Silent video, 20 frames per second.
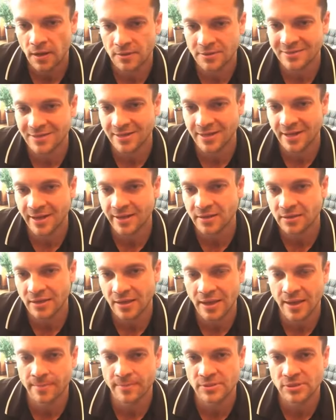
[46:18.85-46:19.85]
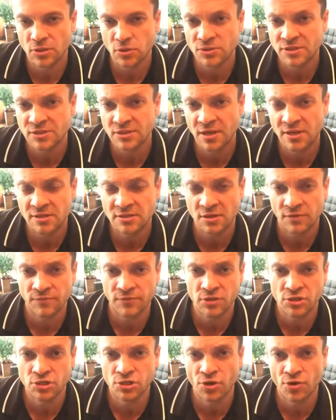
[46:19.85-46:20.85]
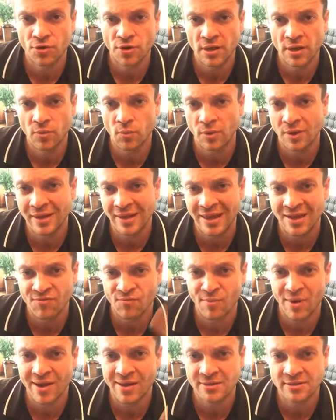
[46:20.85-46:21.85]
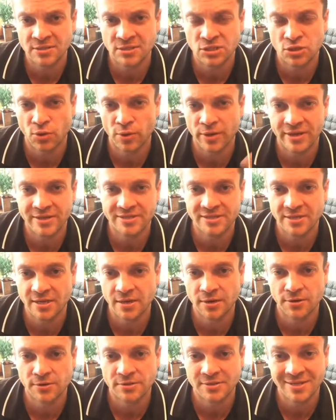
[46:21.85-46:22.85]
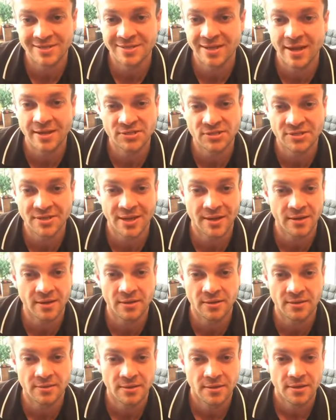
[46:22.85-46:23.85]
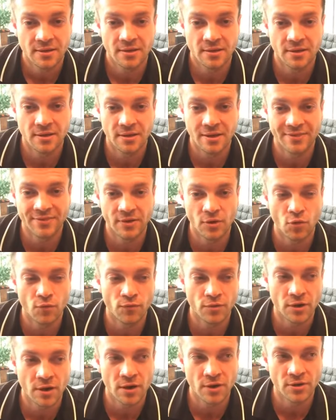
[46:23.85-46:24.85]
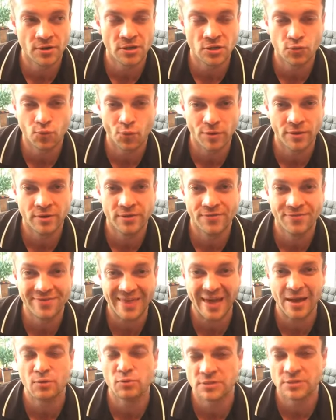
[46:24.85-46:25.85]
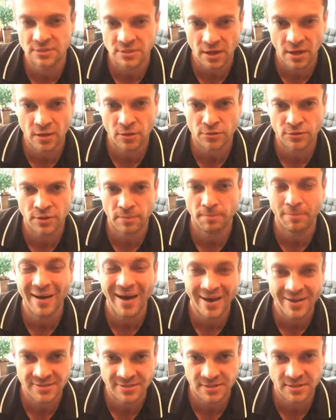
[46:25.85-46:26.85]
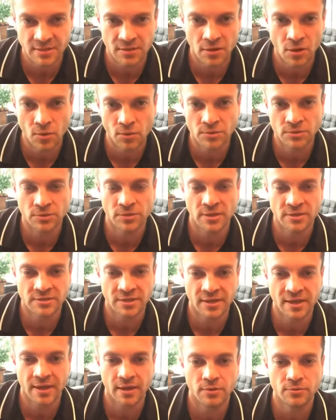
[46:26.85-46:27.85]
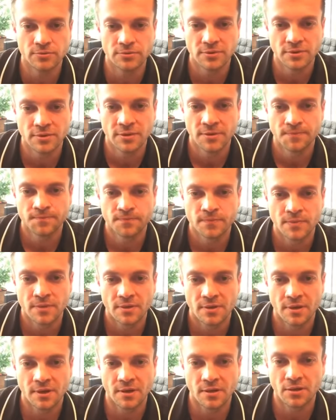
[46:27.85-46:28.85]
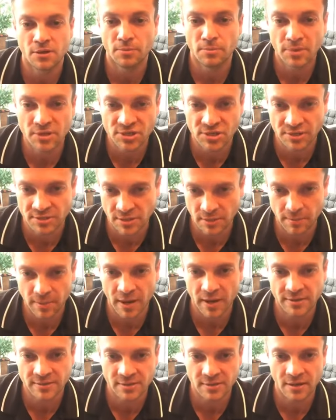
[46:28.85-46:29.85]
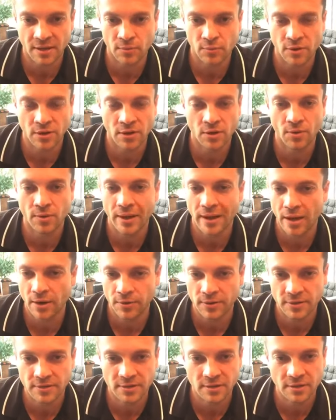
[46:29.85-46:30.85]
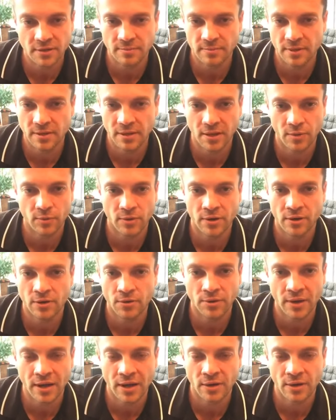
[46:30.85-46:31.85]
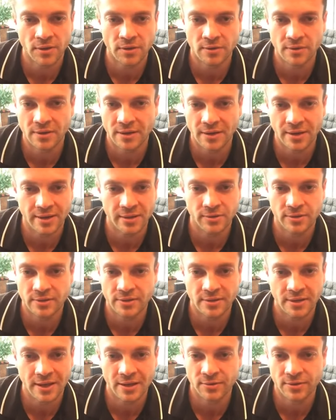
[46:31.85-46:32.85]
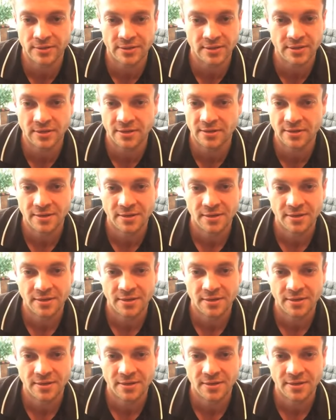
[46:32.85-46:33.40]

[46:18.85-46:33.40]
Tonight, episode 6 of The Journey, we're going to have Miles and Sonia Seegers. This guy just had I think over $120,000 deposit going to his account, commissions deposit. I want to know how he did it, man. I want to know how he did it.